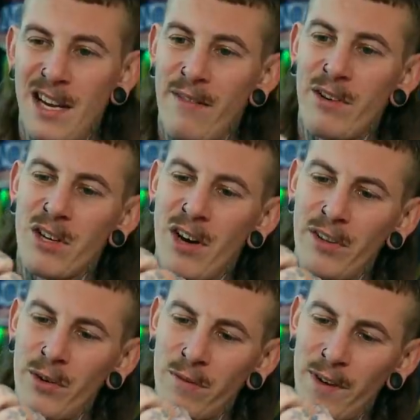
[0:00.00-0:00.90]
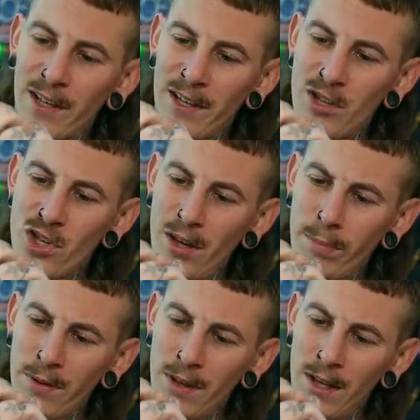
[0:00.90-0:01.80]
I have a tiny little fucking chip
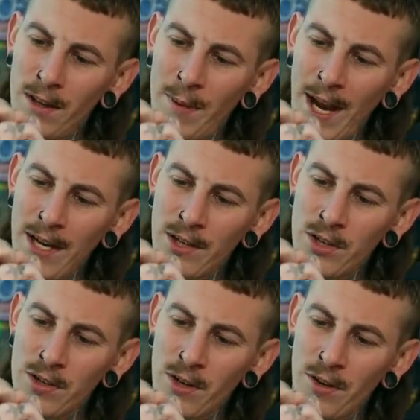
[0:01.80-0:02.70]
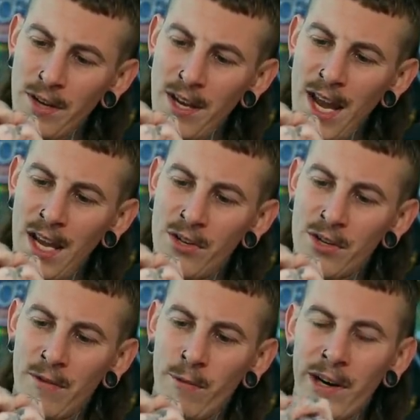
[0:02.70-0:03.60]
in the paint just on the edge
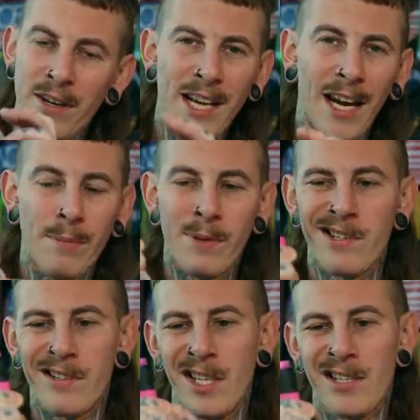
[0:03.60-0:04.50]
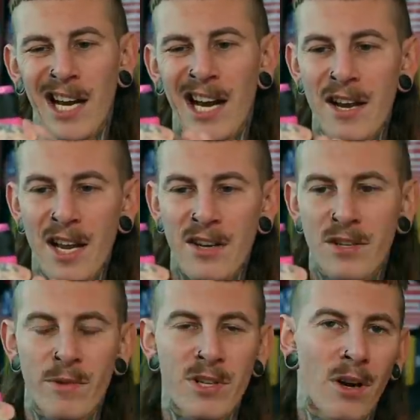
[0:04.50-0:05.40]
of where it tapers. It's a hard
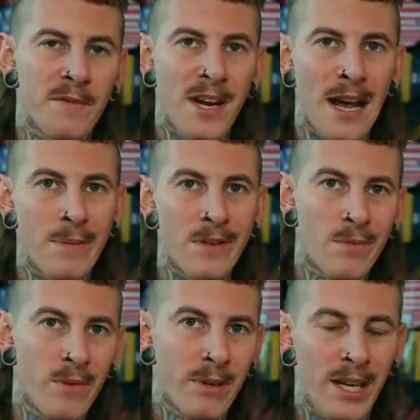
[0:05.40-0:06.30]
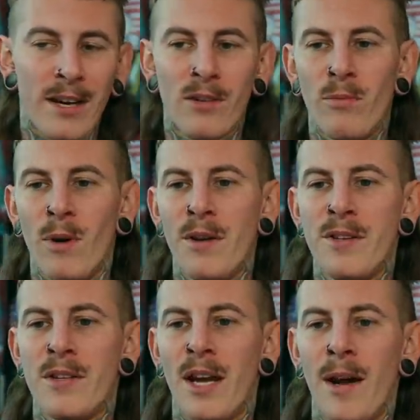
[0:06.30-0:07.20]
edge, which often happens with mechanical
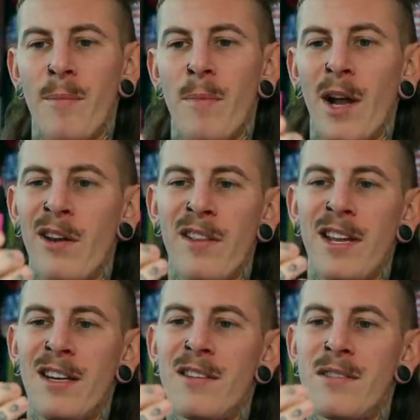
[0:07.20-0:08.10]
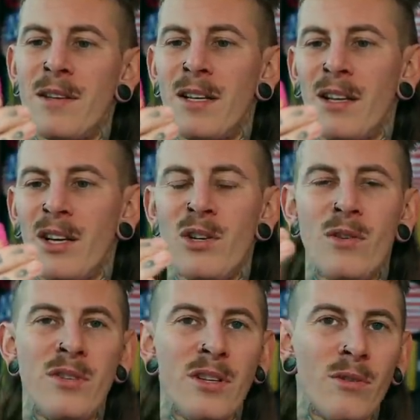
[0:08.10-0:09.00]
mods. I don't think it's a
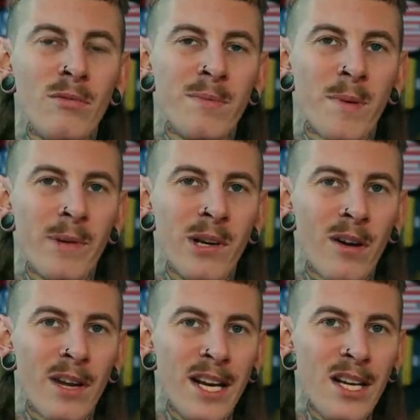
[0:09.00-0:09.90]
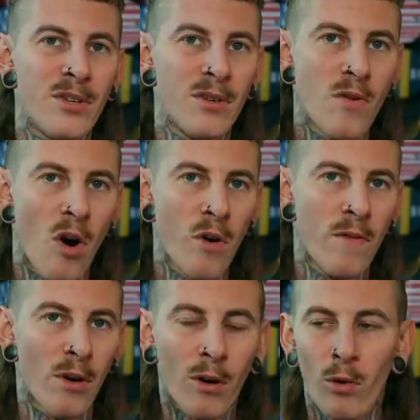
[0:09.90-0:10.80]
huge deal, probably not an issue
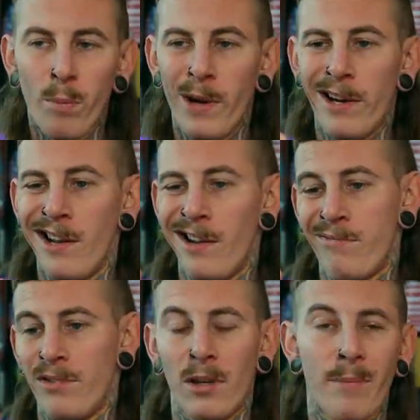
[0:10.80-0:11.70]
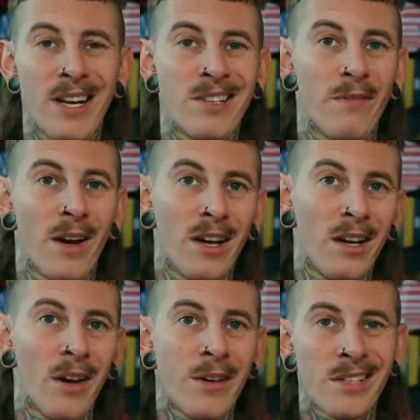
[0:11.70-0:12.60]
overall, but I've got to mention fucking
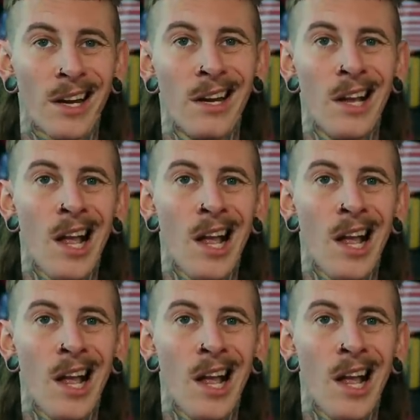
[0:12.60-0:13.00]
cons, so